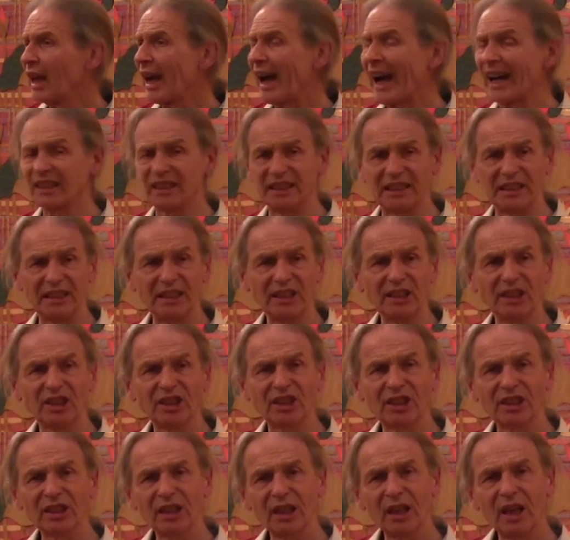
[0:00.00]
at
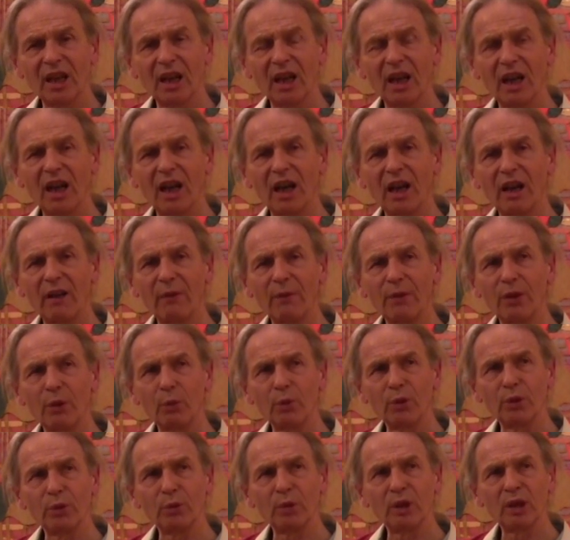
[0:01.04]
ease, that
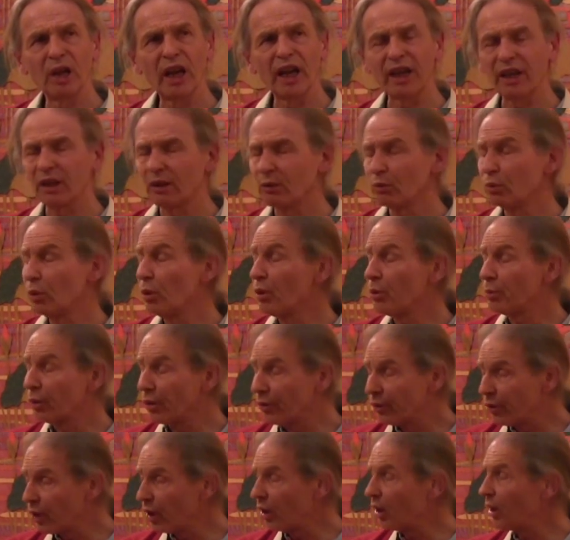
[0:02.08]
we would
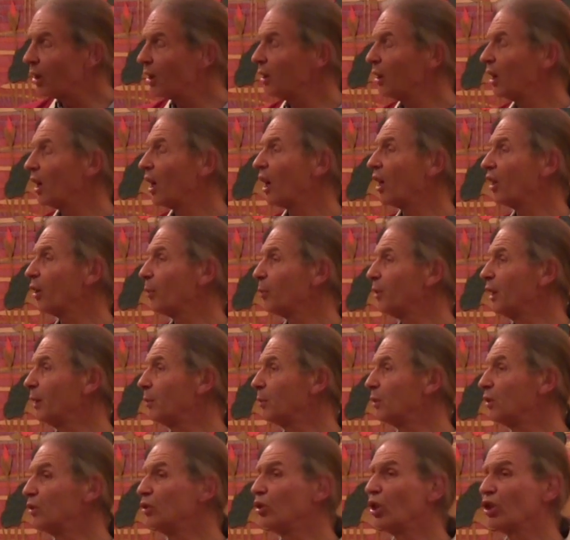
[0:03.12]
prefer other
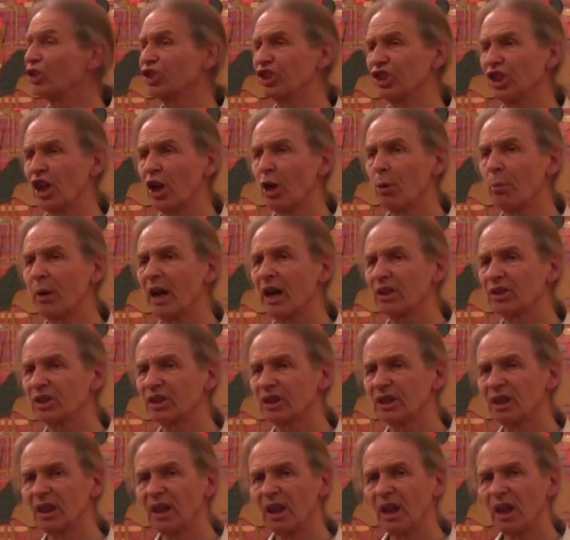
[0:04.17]
people not to know about.
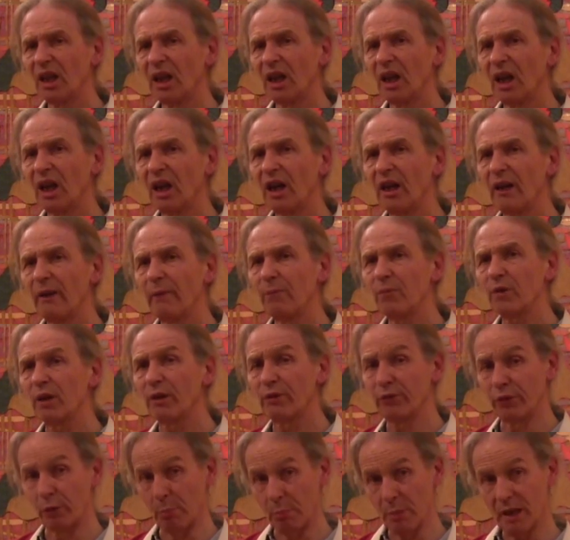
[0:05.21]

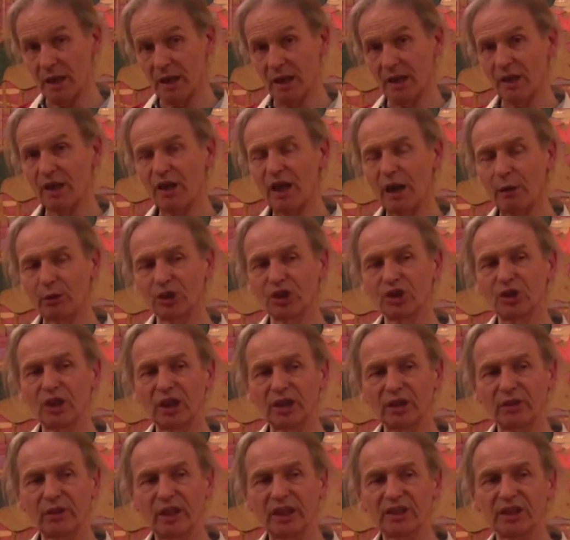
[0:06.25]
And for me, that was
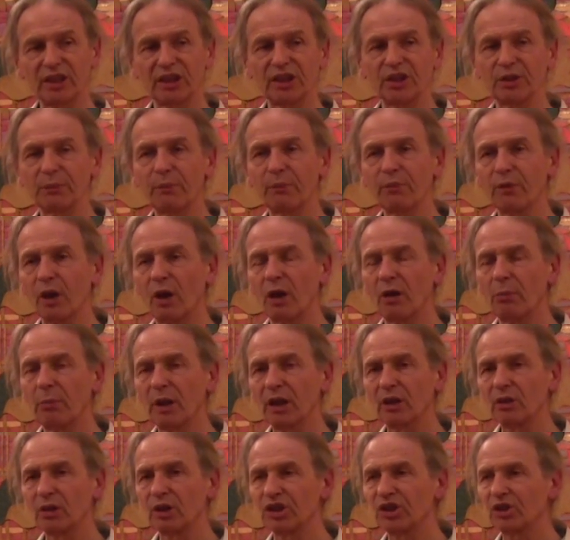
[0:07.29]
transvestism,
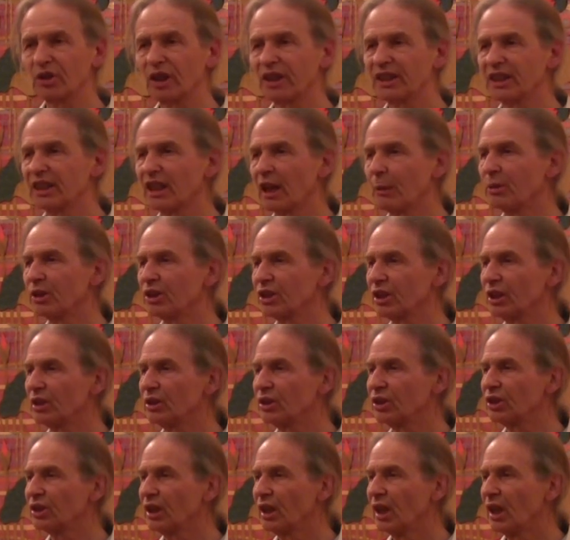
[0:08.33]
my cross-dressing
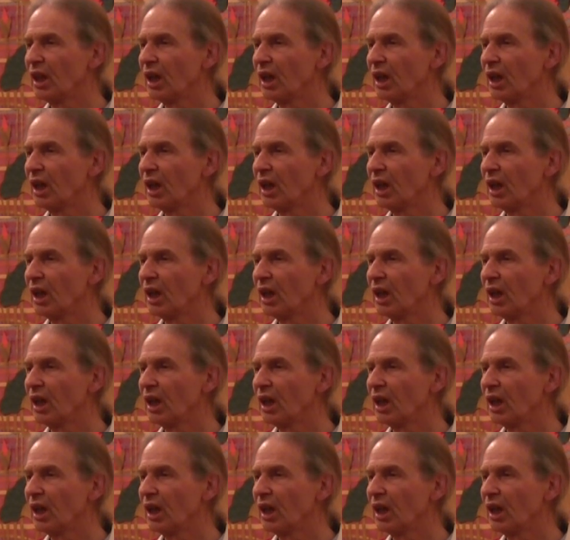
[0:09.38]
episodes.